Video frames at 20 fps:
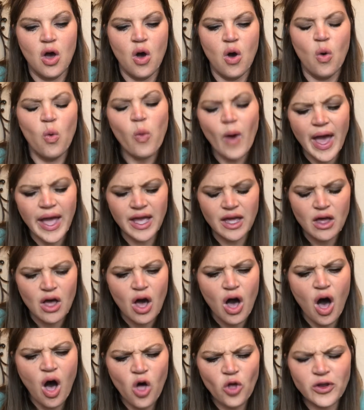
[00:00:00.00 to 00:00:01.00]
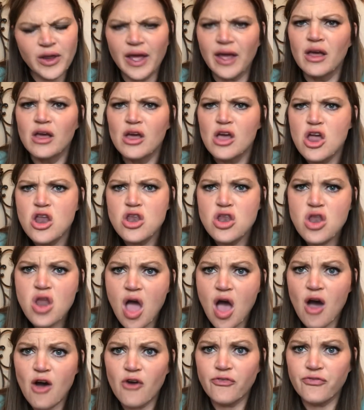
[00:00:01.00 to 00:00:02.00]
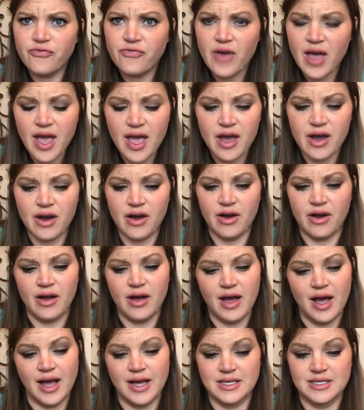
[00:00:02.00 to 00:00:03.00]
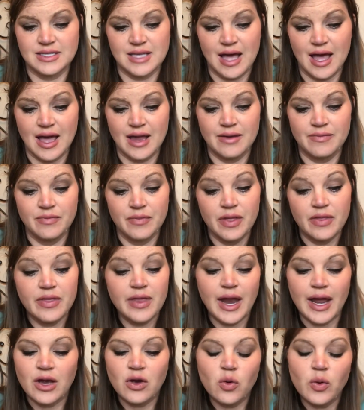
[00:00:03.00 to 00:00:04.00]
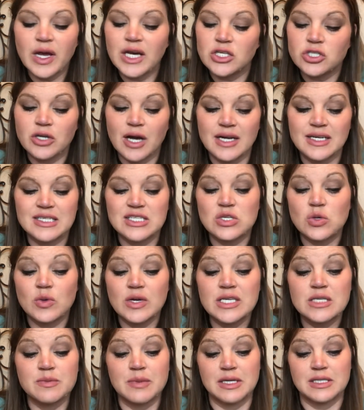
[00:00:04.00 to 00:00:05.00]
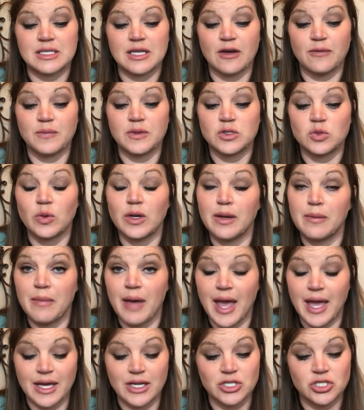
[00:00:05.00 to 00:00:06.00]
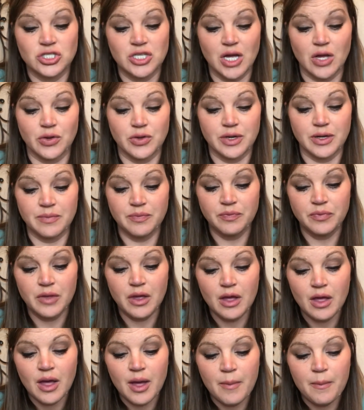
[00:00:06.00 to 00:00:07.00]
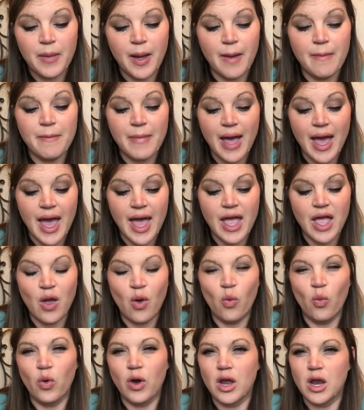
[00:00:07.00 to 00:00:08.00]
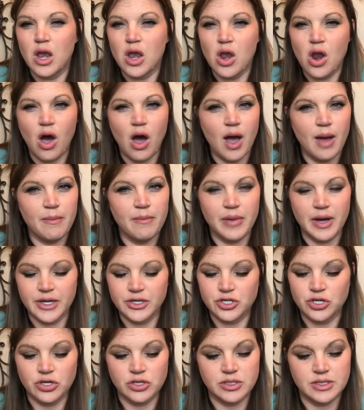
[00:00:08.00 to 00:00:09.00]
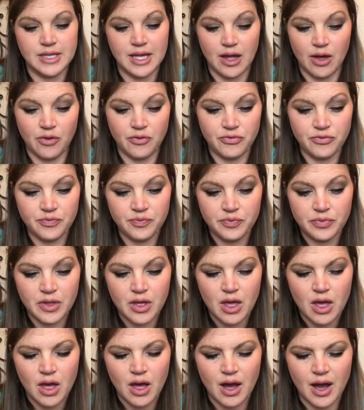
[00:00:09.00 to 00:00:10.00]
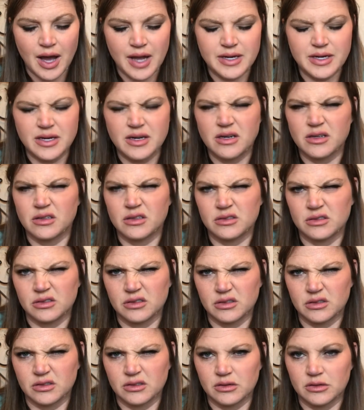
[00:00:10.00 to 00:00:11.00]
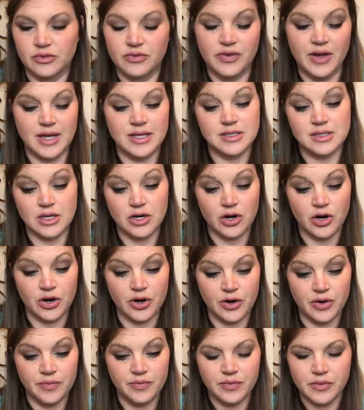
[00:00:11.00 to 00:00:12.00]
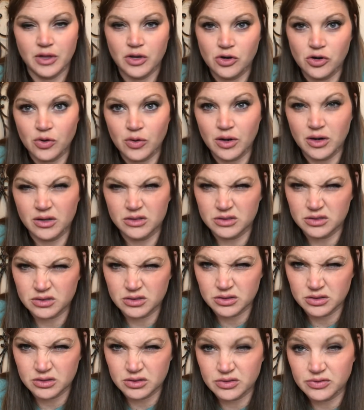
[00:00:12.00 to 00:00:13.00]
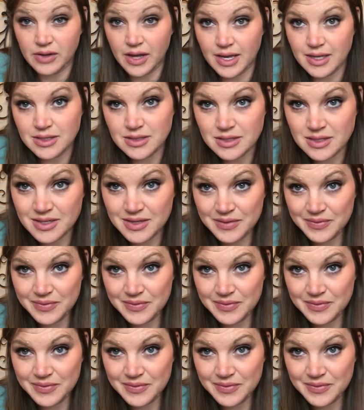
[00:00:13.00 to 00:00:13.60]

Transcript: Wait, hold it, no fair, I said. Then I quick tried to squeeze myself between May and Sheldon, but May would not budge herself. I did a grrr face at her. Can you do a grrr face?